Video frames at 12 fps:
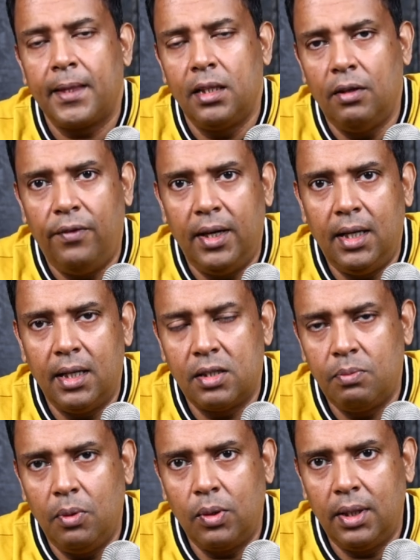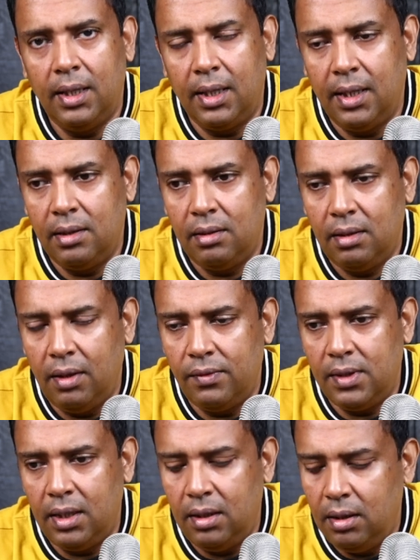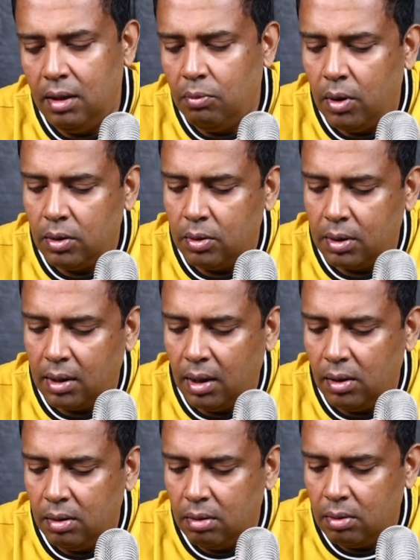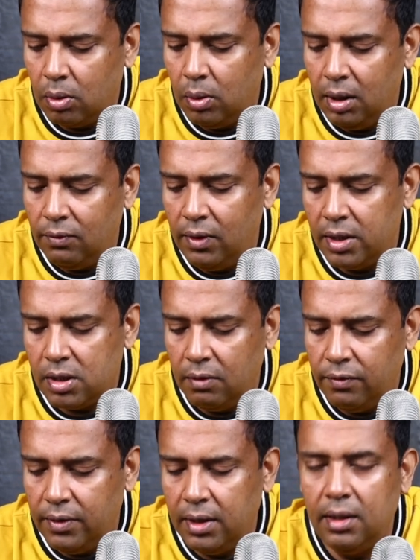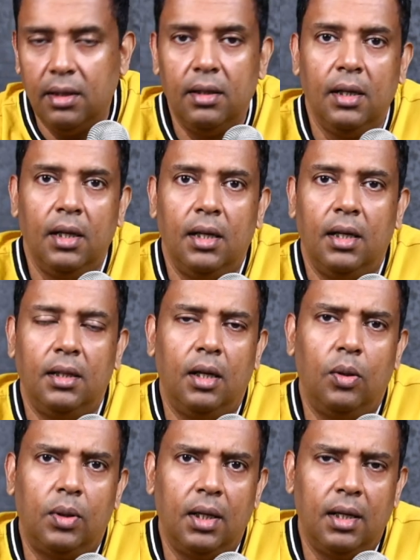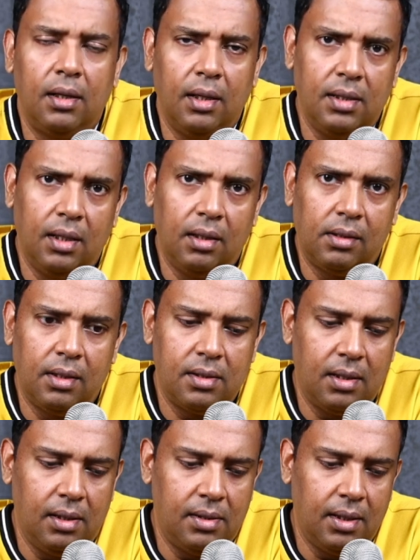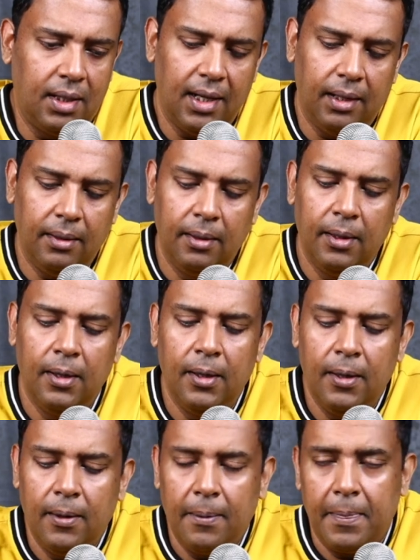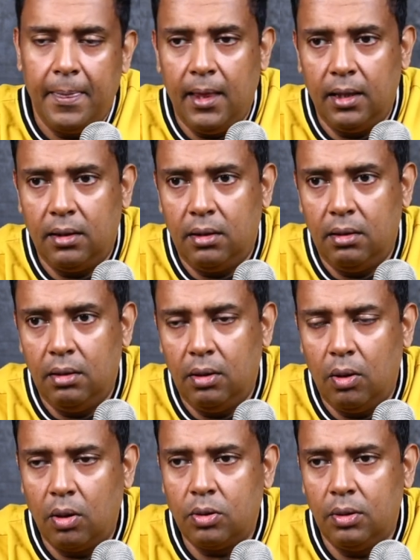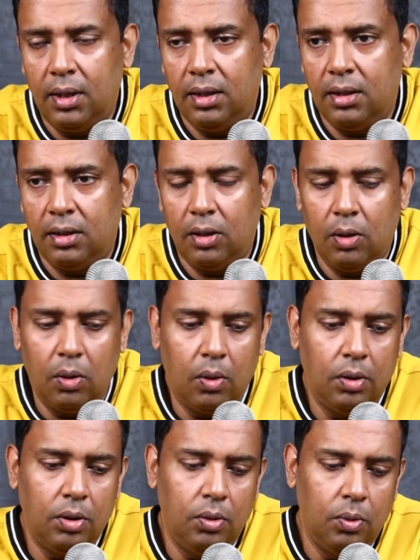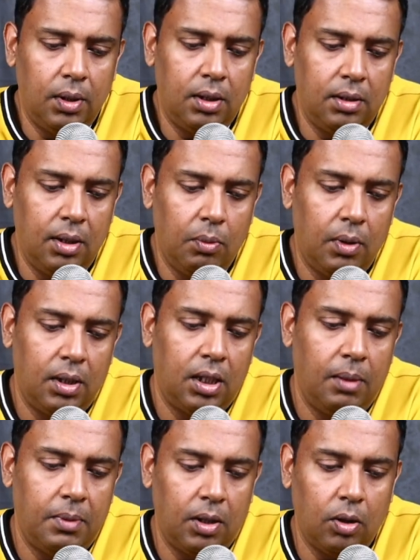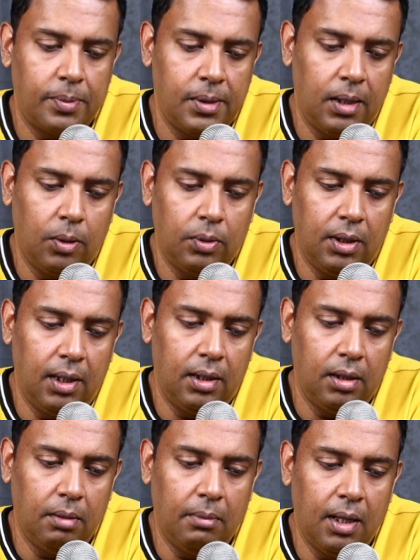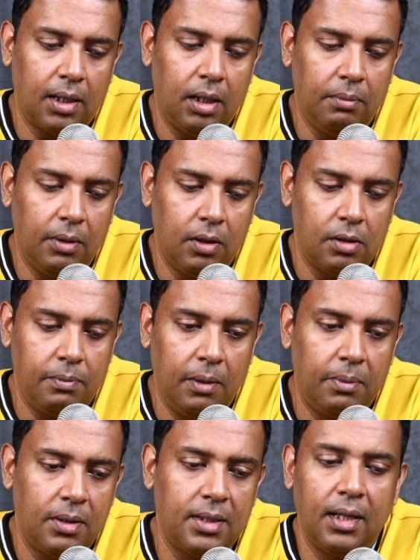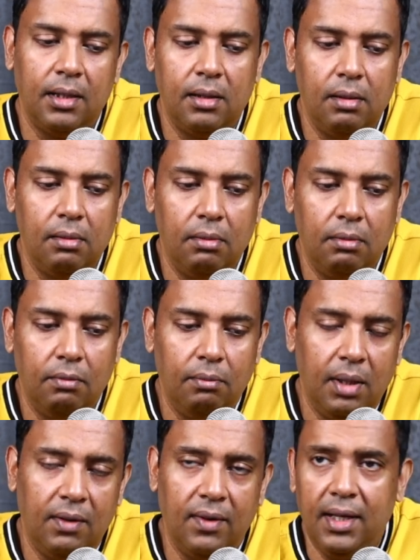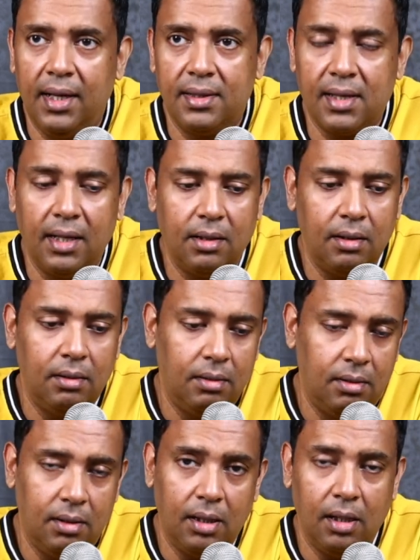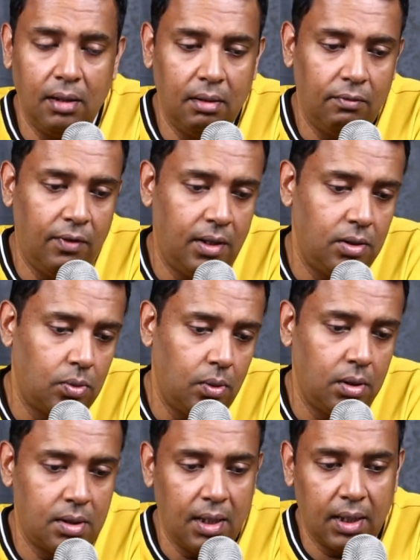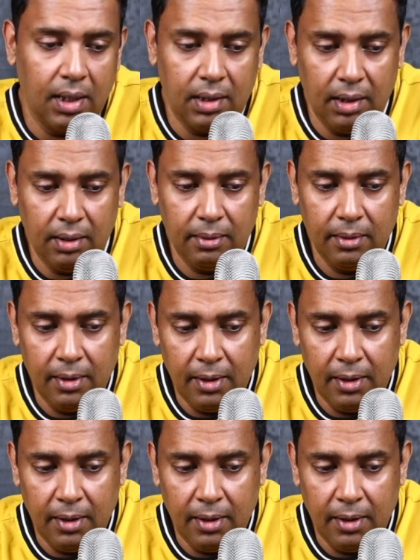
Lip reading: the Fed has spoken again. They've said they want to control inflation further, and they're looking at raising interest rates again. That not to think that they're not going to do it. They want to keep that option out there in the market because people started being very excited, thinking Fed is going to start cutting